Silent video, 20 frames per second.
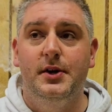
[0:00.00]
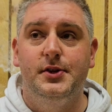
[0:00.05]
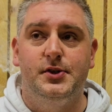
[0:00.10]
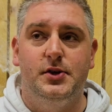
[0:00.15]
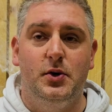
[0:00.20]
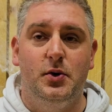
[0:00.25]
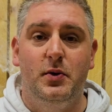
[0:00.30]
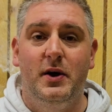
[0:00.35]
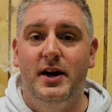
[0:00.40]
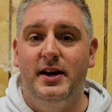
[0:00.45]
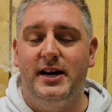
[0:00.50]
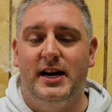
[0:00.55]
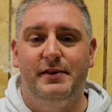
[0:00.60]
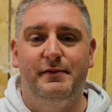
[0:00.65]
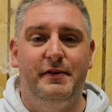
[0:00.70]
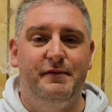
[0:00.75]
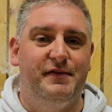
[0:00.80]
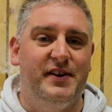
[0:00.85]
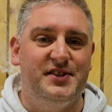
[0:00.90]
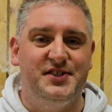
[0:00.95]
to kind of
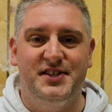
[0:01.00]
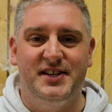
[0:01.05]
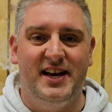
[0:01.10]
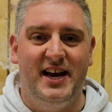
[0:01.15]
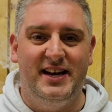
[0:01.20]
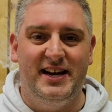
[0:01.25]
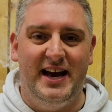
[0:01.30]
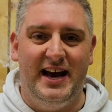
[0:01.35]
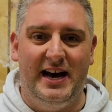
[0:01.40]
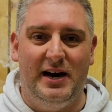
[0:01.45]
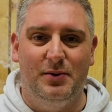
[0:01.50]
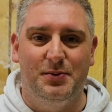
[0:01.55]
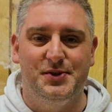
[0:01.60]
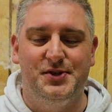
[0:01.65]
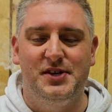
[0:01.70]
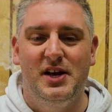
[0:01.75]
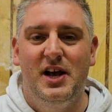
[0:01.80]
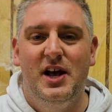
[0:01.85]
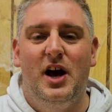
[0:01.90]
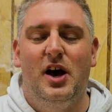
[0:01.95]
investigate the
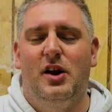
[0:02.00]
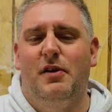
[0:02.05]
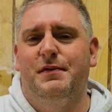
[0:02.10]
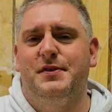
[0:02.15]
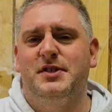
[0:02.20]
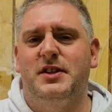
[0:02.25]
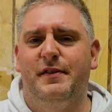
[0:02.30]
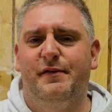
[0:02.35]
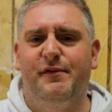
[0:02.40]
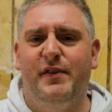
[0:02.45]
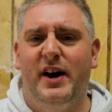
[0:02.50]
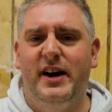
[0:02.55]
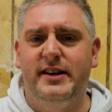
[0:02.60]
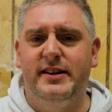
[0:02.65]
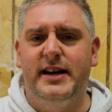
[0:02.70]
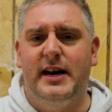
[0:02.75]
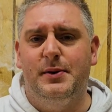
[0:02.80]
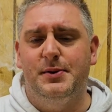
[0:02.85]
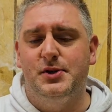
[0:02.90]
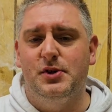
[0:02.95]
house and obviously find
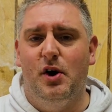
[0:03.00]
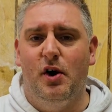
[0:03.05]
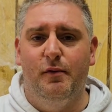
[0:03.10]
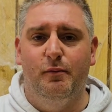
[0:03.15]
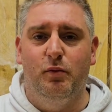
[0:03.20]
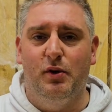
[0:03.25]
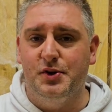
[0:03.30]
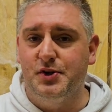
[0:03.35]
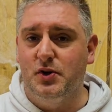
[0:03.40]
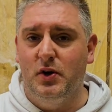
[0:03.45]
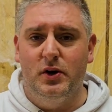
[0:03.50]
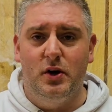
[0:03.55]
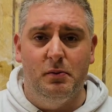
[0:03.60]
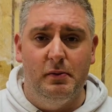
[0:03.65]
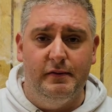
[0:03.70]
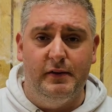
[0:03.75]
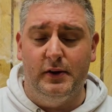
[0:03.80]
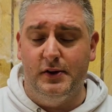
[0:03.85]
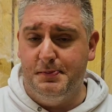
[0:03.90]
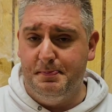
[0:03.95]
out sort of what's going on with
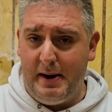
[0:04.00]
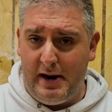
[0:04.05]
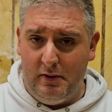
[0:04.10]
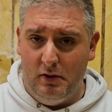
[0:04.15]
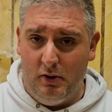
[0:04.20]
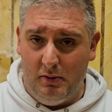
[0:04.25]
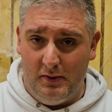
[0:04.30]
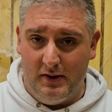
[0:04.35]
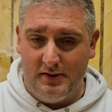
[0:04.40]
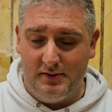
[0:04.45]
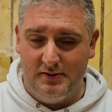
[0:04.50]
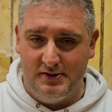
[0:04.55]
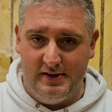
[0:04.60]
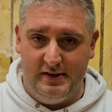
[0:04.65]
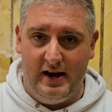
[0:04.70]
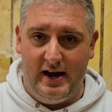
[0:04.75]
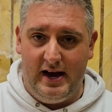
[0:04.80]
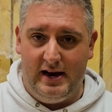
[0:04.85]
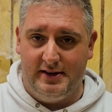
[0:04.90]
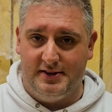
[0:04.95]
all this paranormal
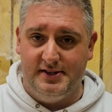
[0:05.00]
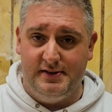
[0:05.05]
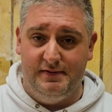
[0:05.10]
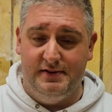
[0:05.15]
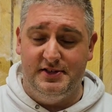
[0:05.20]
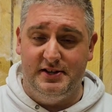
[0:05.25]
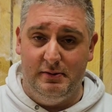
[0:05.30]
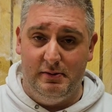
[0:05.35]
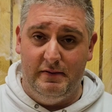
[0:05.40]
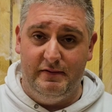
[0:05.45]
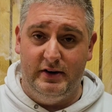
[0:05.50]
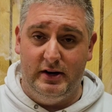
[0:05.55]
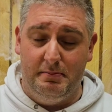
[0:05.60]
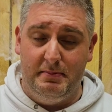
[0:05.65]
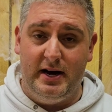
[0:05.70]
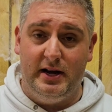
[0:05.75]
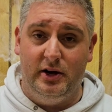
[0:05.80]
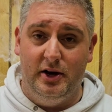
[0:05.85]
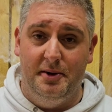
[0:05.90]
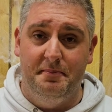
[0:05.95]
activity within the
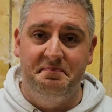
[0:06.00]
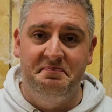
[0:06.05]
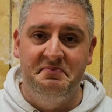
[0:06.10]
manor.